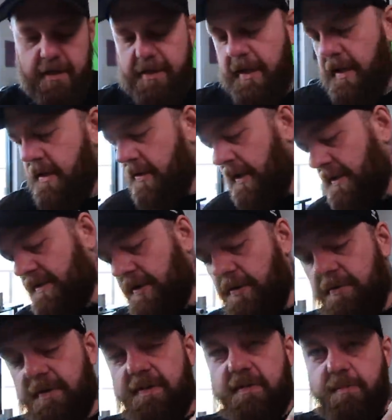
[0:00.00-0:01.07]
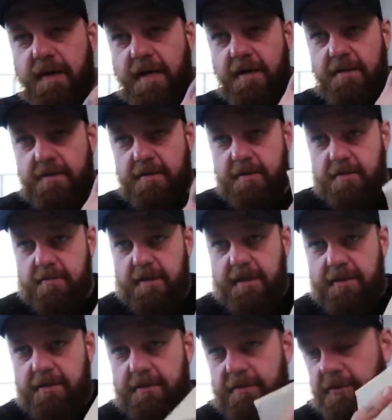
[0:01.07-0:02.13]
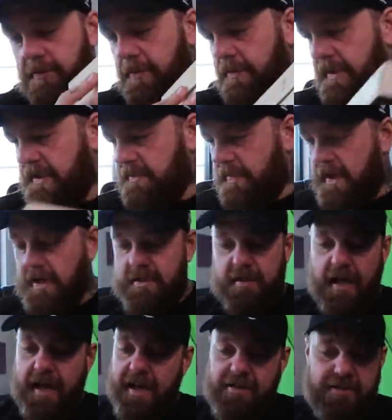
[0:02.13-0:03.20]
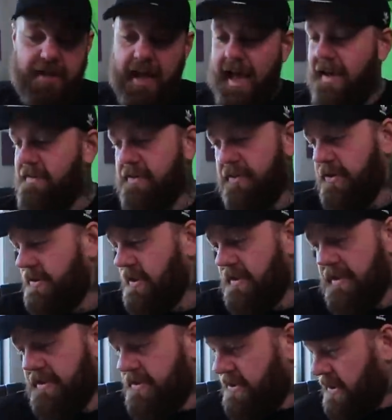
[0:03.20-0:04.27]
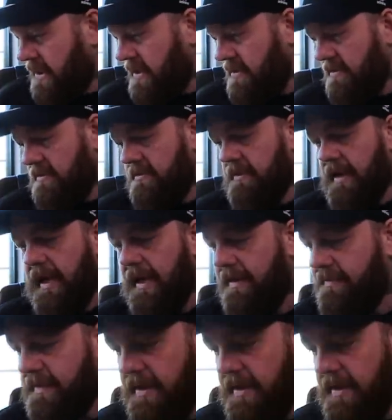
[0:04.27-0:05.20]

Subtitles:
into that. Okay, so this is the box, regular human race box. I actually haven't looked at these yet. Have